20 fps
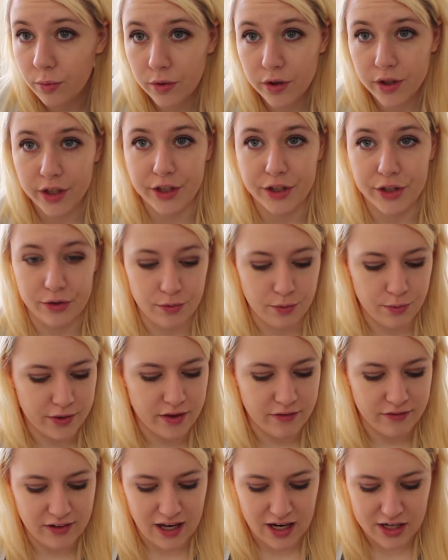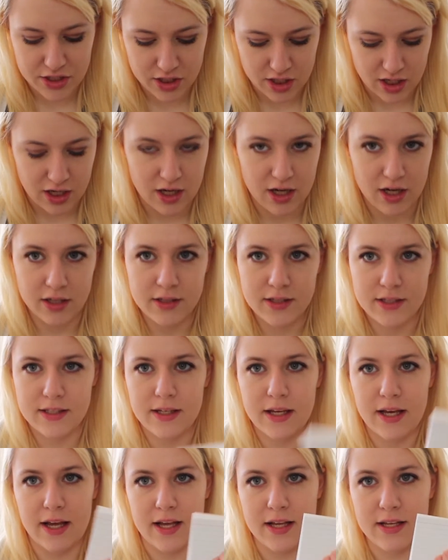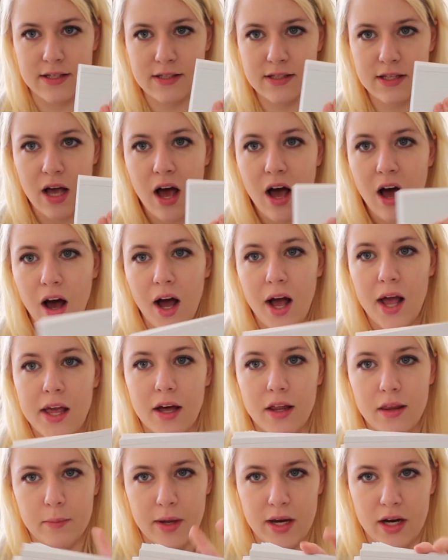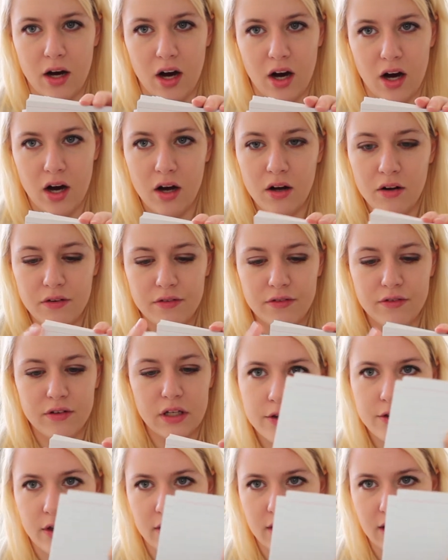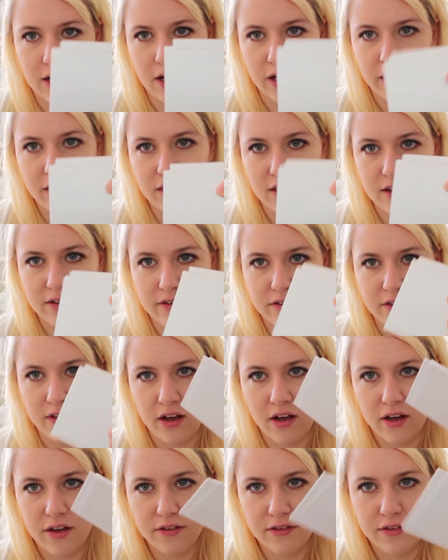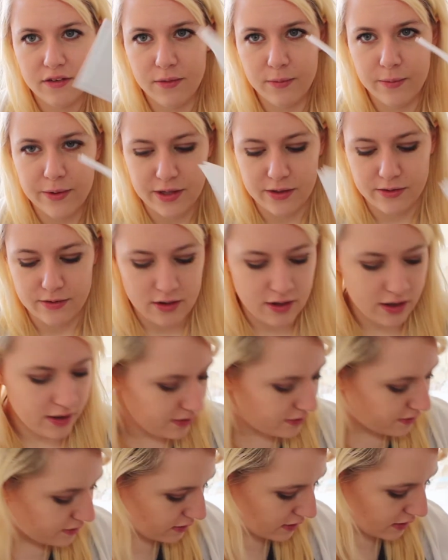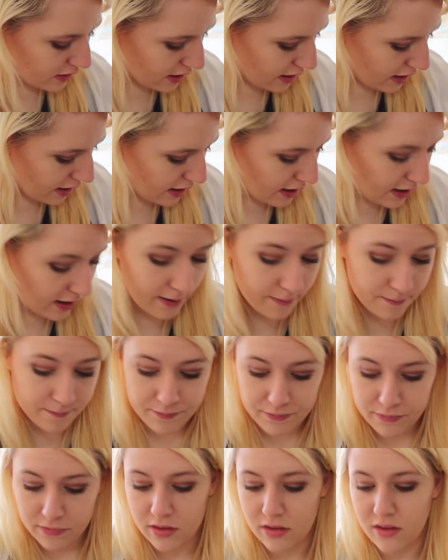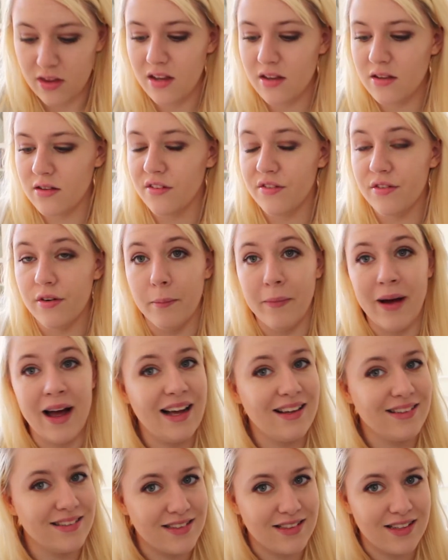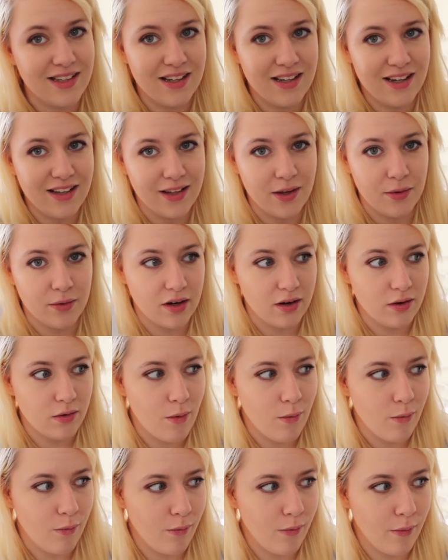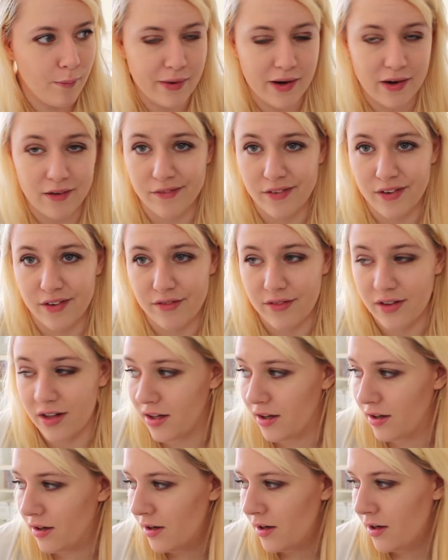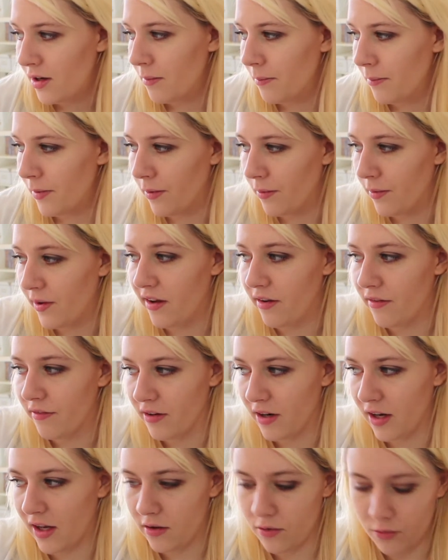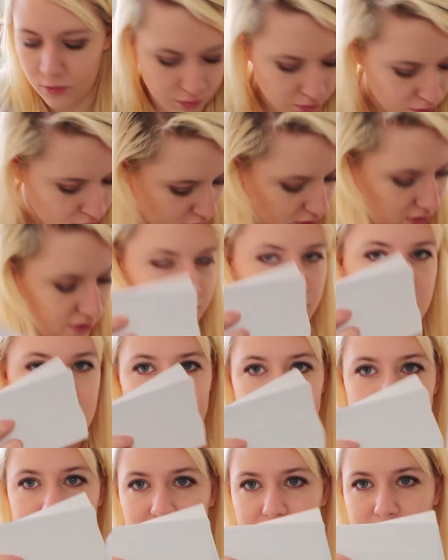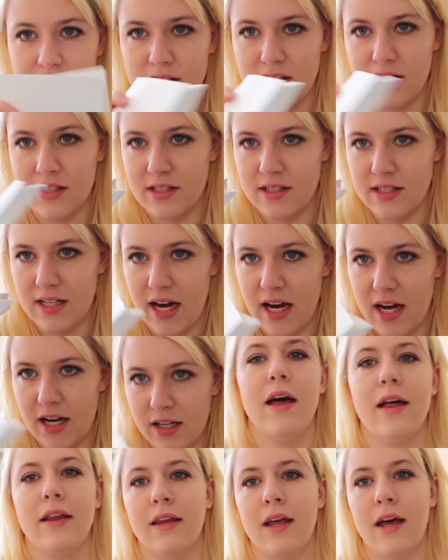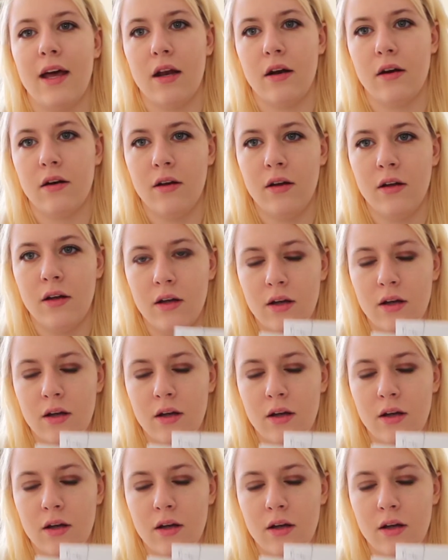what I do with the flashcards is I cut them in half, so they're like this size, which is nice. These are from Asda and they were like £1.50, by the way, for like all of these, this stack. And then